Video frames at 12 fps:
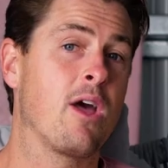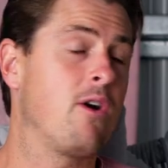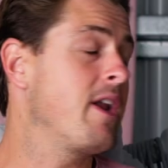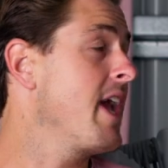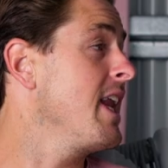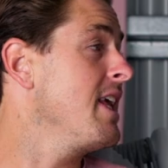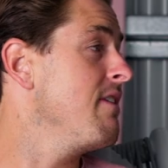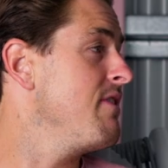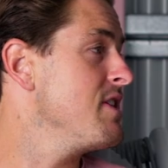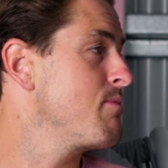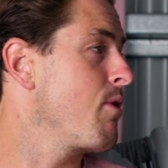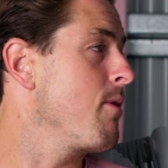on any of
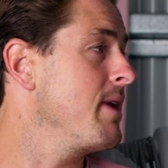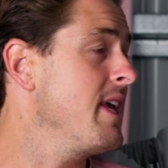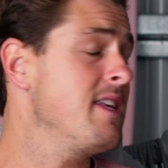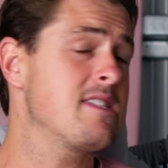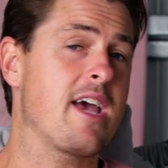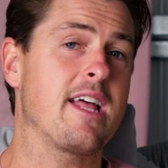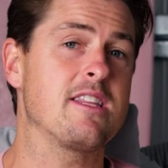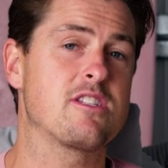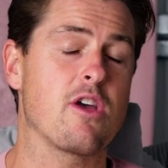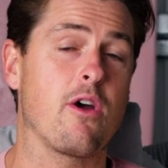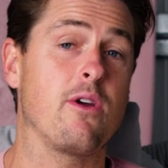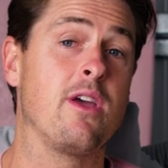his properties. And
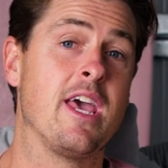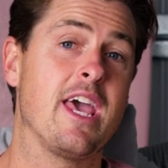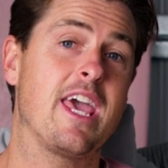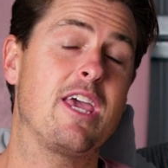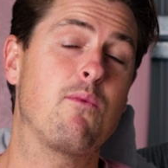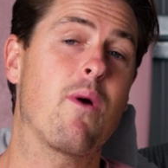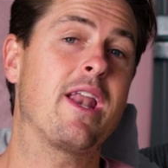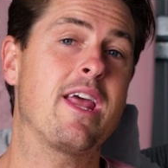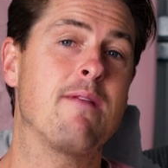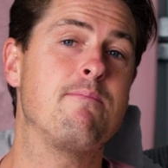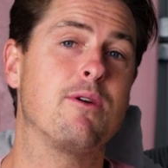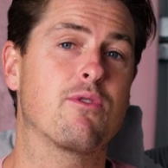so he went
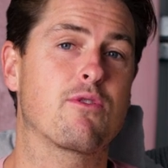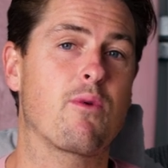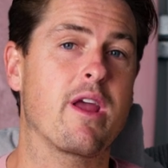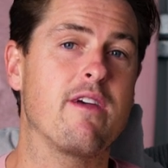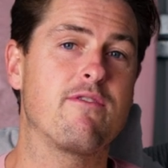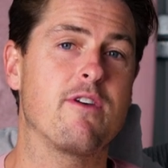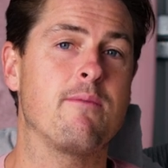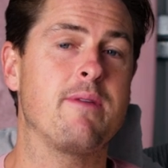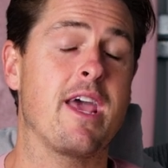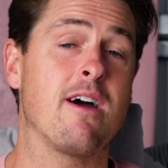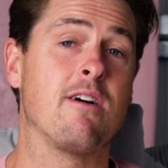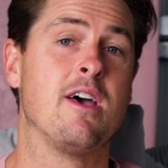and built 3 of them.
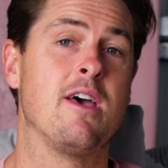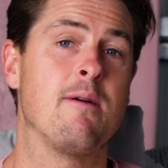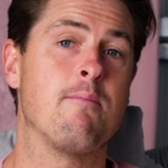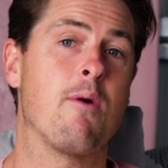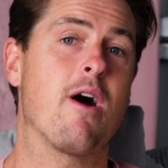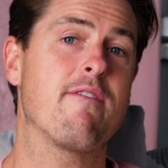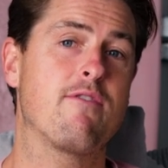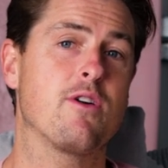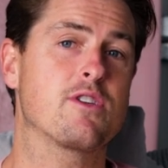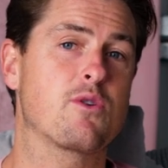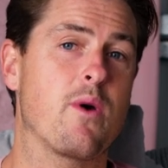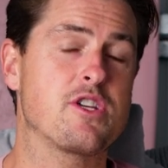Now, my
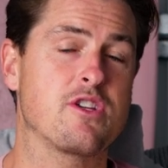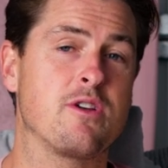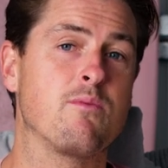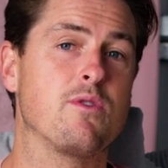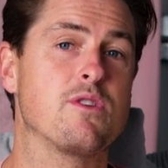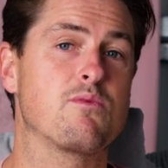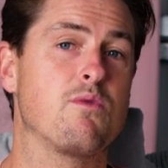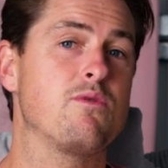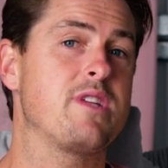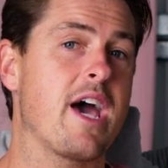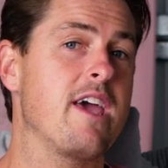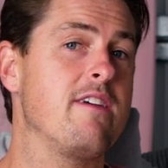first question was, well,
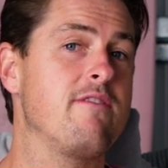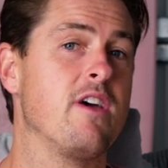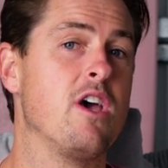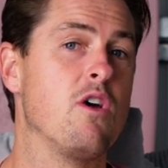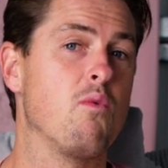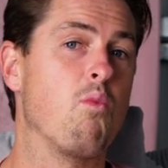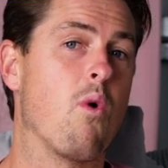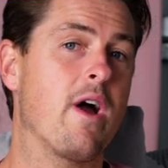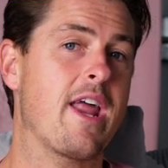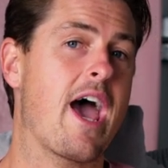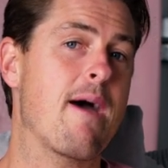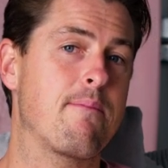Dave,
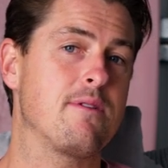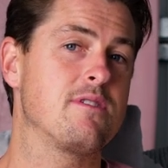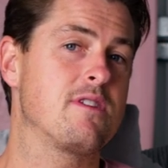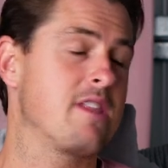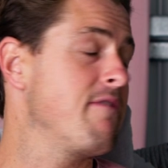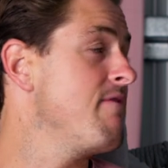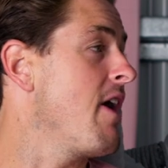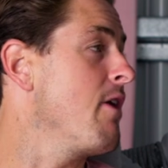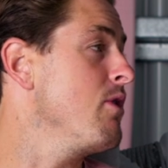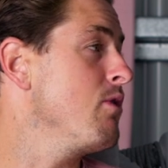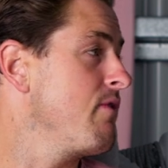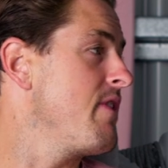what happened to the
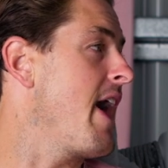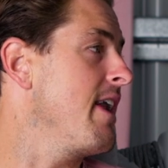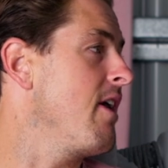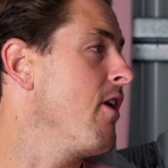value of that